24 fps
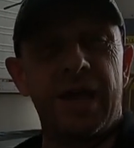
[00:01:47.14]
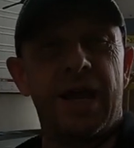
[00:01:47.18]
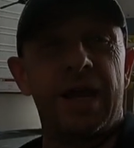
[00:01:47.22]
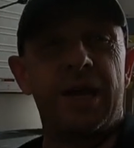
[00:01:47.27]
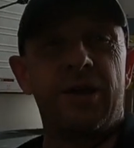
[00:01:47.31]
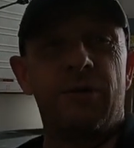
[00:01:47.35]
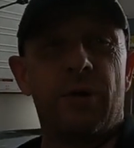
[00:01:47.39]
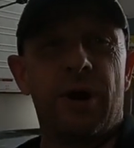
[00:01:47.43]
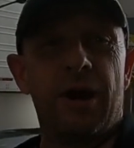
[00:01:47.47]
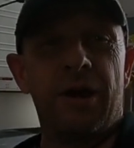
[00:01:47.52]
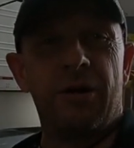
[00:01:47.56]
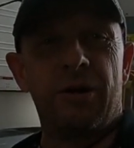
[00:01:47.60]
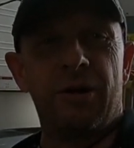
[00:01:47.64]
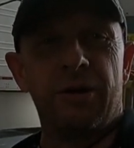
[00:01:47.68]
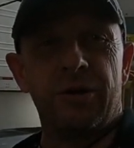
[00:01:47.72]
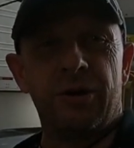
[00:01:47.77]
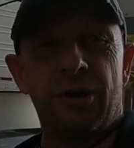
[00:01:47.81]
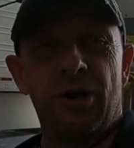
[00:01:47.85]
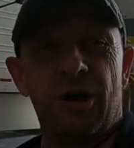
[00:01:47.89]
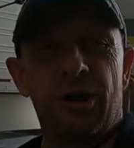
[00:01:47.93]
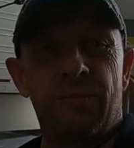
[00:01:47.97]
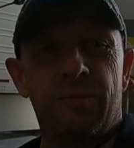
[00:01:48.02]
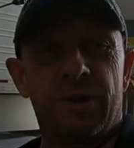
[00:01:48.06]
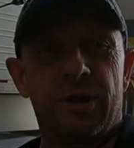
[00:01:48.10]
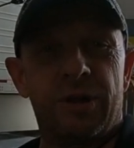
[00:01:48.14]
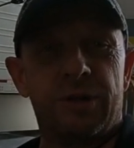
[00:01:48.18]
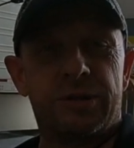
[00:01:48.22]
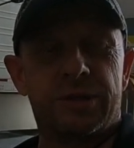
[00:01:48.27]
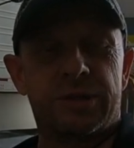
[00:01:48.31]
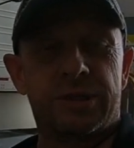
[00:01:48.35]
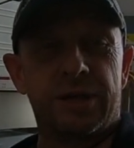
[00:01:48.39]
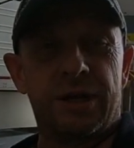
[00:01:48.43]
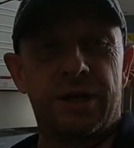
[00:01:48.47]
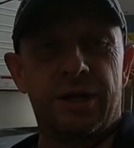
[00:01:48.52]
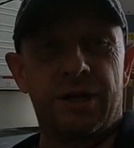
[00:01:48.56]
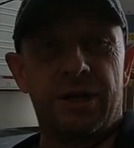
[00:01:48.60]
anywhere or normal.
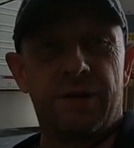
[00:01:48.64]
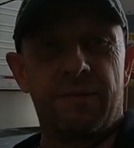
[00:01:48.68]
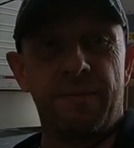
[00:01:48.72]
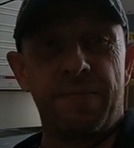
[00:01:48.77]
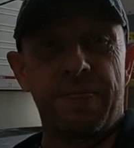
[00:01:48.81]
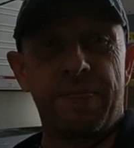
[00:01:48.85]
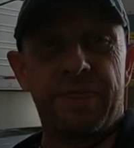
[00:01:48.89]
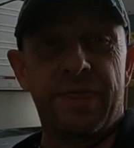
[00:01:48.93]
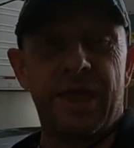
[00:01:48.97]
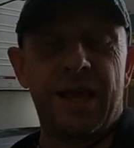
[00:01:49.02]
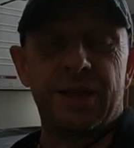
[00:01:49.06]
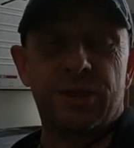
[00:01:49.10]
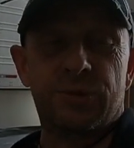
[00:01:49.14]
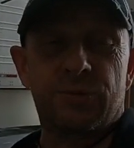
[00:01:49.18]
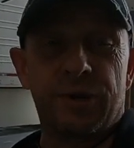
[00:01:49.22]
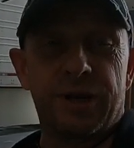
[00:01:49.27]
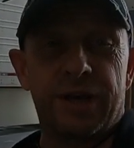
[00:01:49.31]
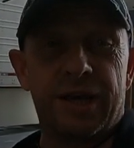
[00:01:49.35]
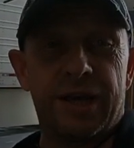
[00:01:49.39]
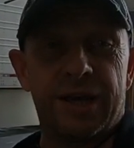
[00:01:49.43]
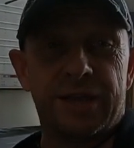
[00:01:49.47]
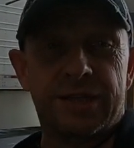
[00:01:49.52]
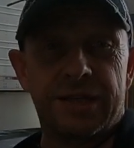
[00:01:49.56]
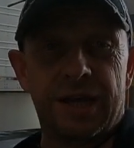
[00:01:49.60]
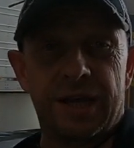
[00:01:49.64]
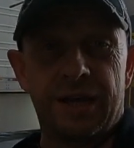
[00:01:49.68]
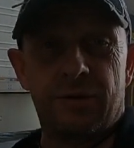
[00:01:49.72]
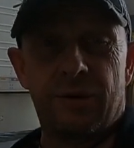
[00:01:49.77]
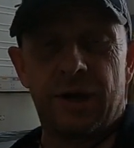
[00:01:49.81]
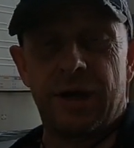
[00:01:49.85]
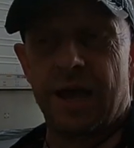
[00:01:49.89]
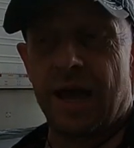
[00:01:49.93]
So that's what it is anyway.